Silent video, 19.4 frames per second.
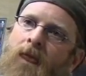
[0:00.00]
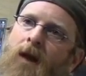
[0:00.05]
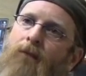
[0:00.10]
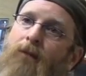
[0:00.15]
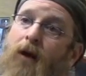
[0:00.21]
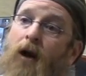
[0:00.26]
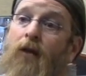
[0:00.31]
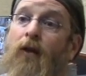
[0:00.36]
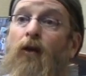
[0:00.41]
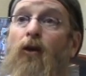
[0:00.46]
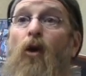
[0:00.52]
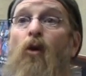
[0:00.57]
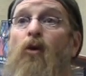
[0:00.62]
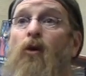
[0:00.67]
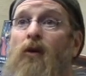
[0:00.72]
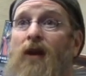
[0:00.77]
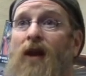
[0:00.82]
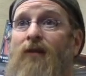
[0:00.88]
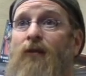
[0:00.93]
But on the
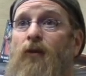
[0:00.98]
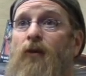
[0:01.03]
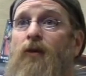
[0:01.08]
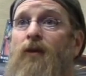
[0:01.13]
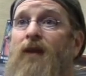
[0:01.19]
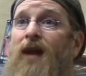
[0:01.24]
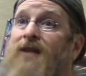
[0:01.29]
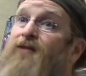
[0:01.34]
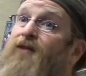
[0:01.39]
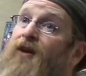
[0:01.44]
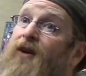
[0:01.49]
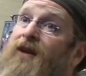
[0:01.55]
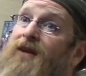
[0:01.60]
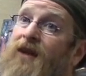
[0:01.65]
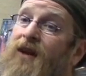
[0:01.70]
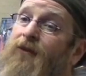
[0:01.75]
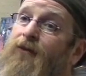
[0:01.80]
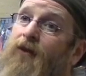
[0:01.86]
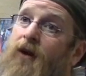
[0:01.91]
local level, that's very
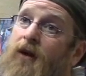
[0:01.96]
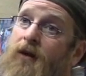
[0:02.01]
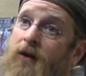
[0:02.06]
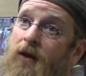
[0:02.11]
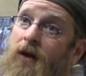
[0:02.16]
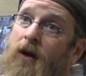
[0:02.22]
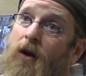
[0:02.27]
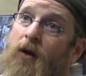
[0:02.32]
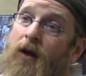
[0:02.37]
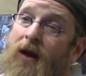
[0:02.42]
different, you know.